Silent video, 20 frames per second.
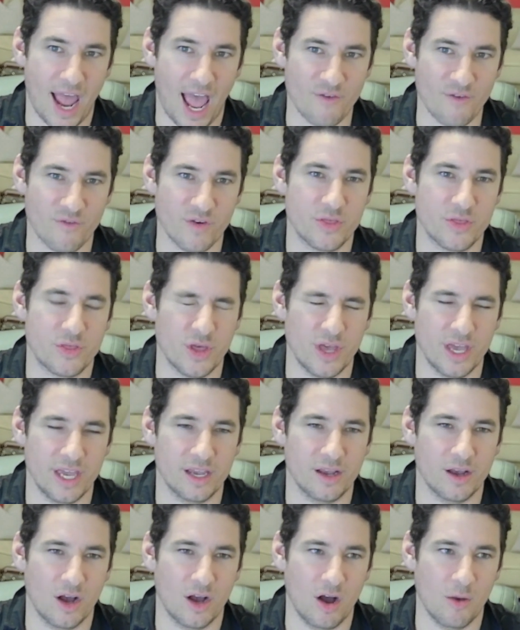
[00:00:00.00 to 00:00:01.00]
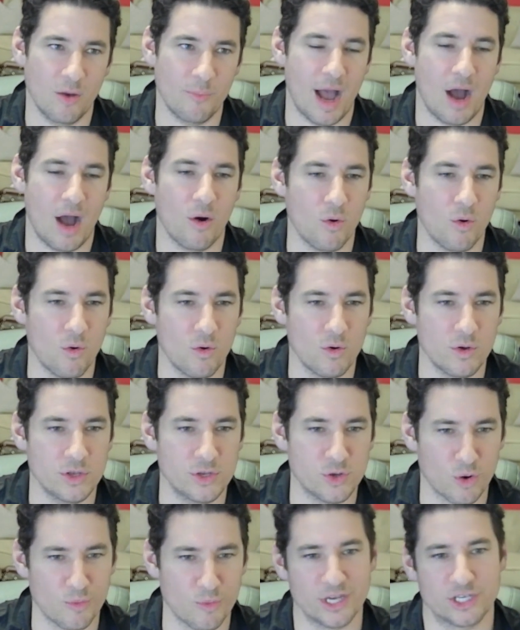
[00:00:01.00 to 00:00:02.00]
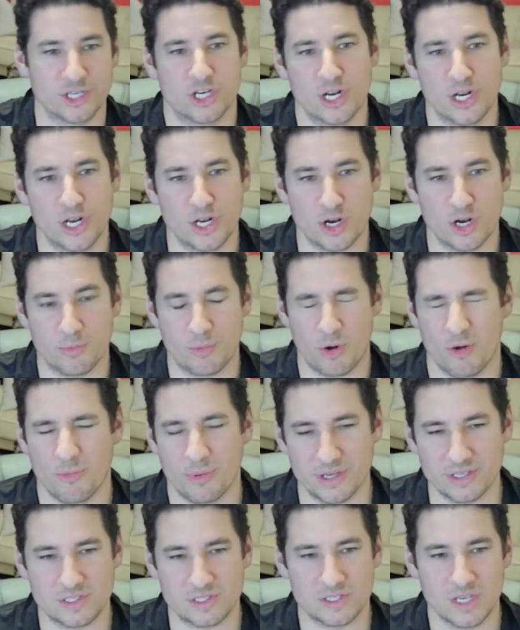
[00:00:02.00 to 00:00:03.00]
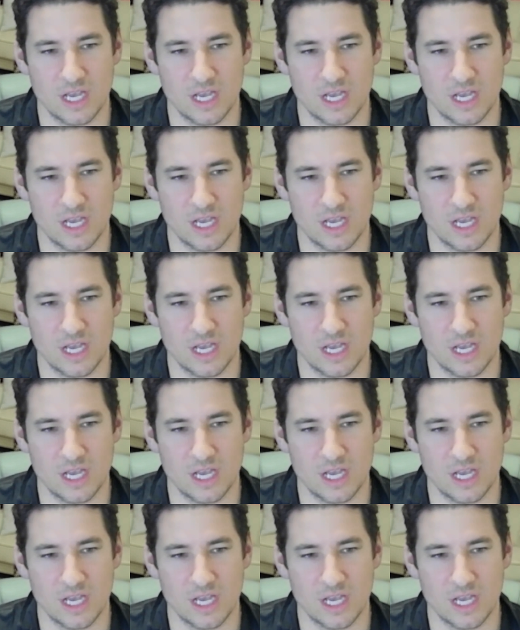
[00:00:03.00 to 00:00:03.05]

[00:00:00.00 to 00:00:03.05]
everything about your mission and your purpose,